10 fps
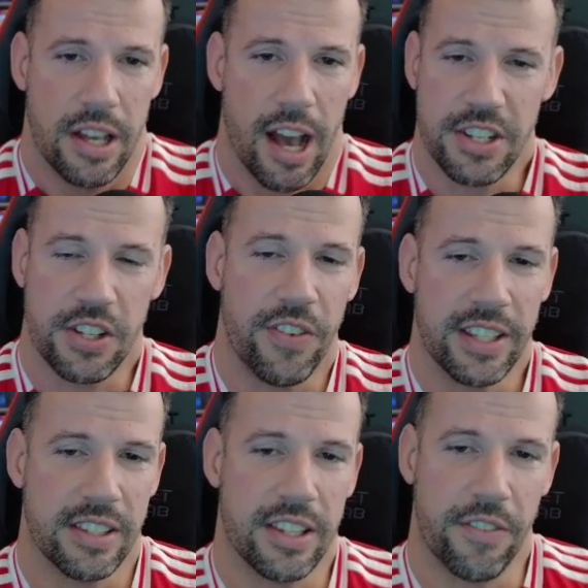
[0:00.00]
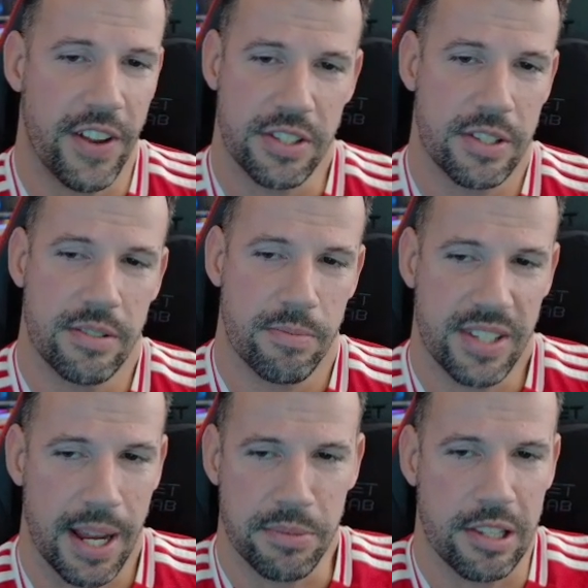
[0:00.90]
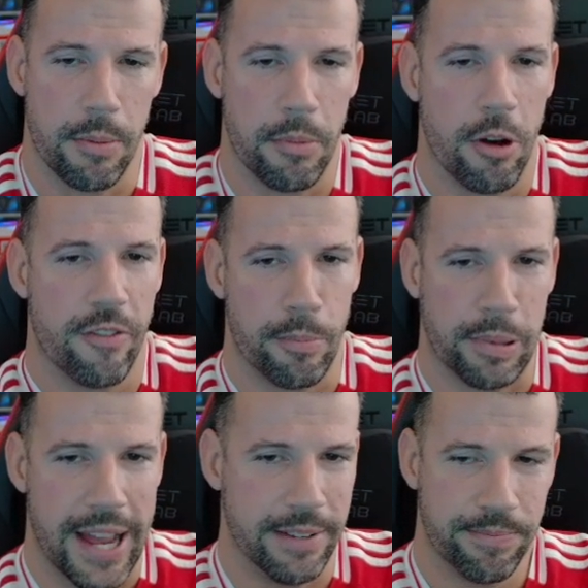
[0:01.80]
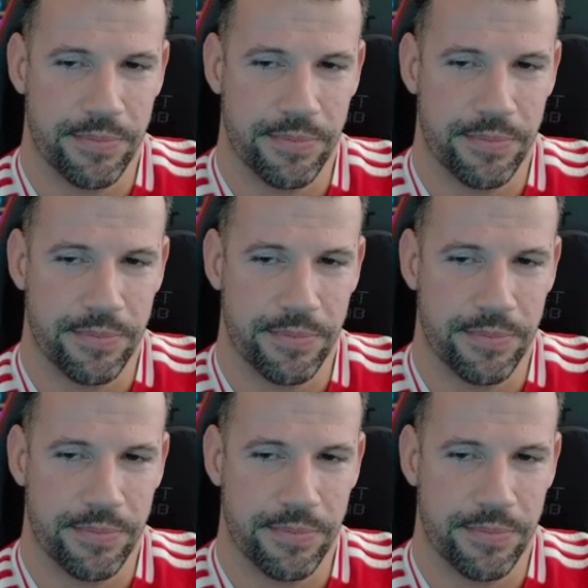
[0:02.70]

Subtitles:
I just think that the defence seems a lot more of a play.